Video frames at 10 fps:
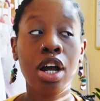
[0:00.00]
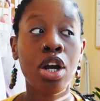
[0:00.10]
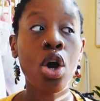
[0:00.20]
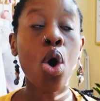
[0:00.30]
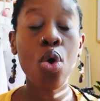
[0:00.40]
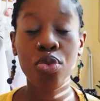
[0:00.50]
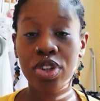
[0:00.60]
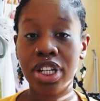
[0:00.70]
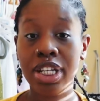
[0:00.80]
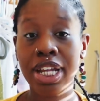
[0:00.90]

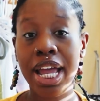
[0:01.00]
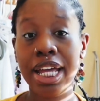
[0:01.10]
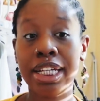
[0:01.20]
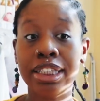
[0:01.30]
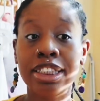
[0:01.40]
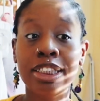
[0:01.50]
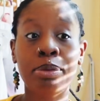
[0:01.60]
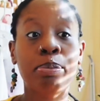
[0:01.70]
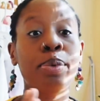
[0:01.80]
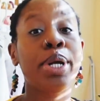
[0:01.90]
COVID that is
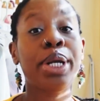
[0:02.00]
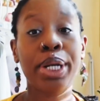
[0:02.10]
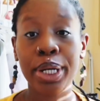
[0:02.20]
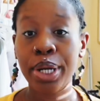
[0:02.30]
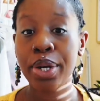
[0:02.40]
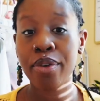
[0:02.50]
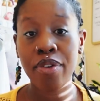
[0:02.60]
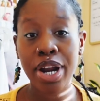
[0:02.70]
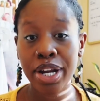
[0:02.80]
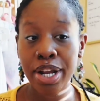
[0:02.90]
spreading
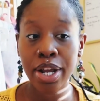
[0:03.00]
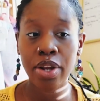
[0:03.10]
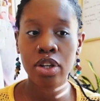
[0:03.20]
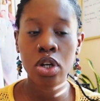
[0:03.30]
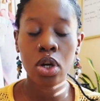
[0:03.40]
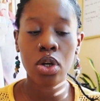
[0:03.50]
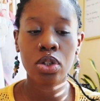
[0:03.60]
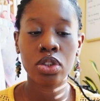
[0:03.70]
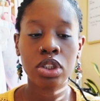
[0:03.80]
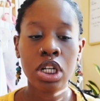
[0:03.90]
right now
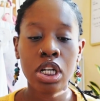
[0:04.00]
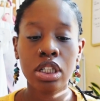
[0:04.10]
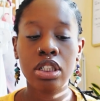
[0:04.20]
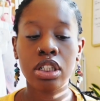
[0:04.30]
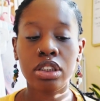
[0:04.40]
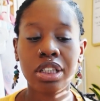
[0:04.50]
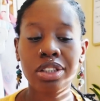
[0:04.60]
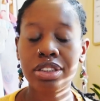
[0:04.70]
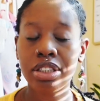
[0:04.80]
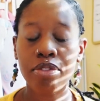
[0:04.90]
called the
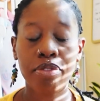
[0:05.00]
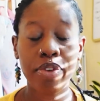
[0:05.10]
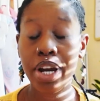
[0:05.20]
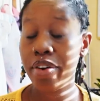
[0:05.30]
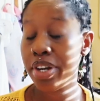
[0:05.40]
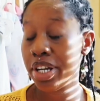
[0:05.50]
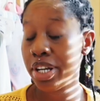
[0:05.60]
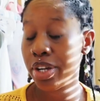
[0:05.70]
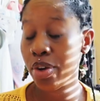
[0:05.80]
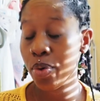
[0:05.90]
Delta
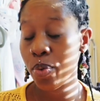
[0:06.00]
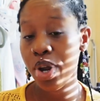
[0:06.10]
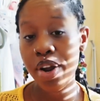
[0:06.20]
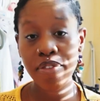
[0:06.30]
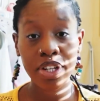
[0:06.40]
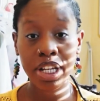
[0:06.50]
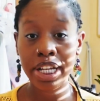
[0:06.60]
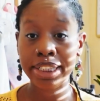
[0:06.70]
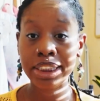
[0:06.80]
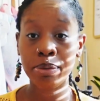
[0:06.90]
variant or whatever the
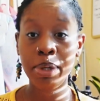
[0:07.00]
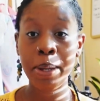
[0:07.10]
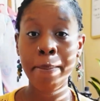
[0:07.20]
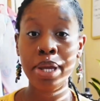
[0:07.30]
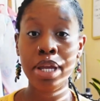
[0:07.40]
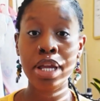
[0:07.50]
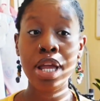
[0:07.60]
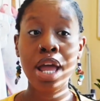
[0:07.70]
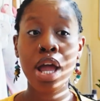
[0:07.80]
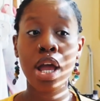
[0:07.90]
case may be.
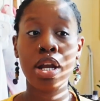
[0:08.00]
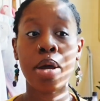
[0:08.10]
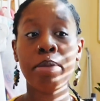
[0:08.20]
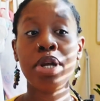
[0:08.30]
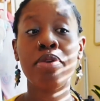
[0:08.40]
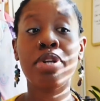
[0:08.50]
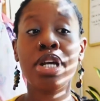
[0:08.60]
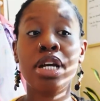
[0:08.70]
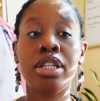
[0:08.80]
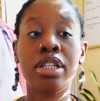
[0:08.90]
And I'm hearing
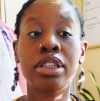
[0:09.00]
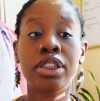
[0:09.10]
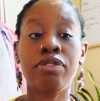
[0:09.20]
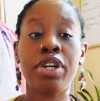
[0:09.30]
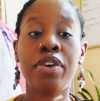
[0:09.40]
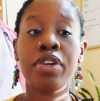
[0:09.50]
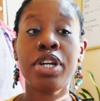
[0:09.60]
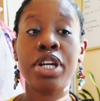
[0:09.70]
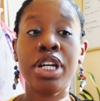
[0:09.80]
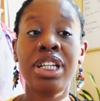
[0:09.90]
that this
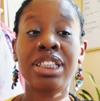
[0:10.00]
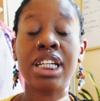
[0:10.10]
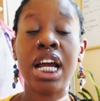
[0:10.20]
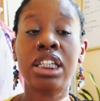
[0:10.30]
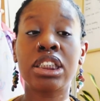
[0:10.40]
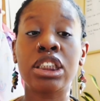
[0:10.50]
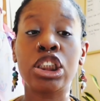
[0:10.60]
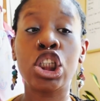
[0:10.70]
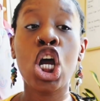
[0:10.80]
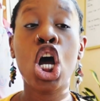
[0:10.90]
variant is
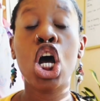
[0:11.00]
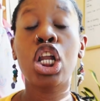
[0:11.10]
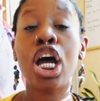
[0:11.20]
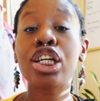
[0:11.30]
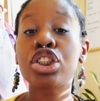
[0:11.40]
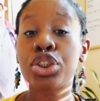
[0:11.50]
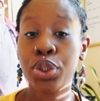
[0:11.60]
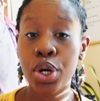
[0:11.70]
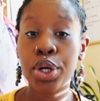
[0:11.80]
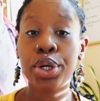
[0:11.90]
actually a lot
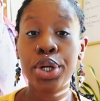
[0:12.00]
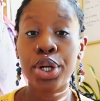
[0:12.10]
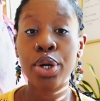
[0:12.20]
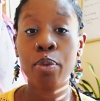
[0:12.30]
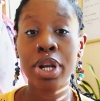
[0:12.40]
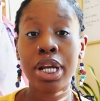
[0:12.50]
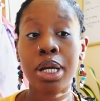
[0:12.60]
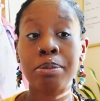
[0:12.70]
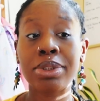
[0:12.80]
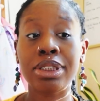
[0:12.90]
stronger when it
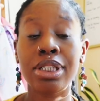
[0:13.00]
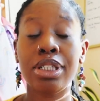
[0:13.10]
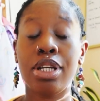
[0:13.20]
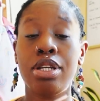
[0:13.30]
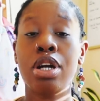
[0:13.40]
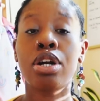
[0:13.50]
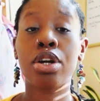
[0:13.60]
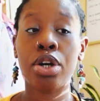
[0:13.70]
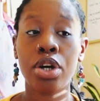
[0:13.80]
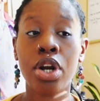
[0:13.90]
comes to the
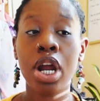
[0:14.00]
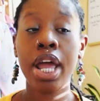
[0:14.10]
younger